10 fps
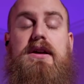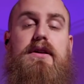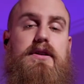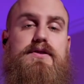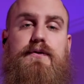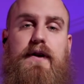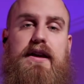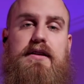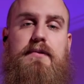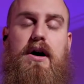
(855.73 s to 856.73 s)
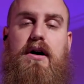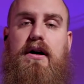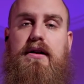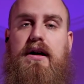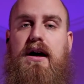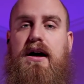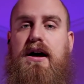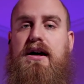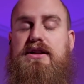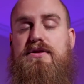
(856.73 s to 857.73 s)
You can also find them on
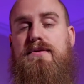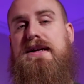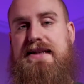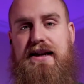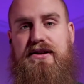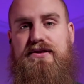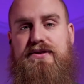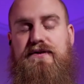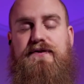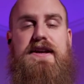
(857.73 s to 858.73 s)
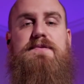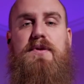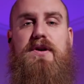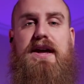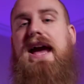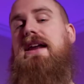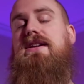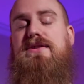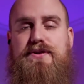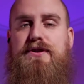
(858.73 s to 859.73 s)
UXL's Facebook and
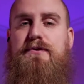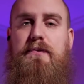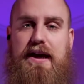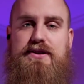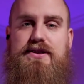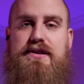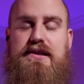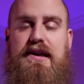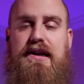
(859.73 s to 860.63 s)
YouTube pages.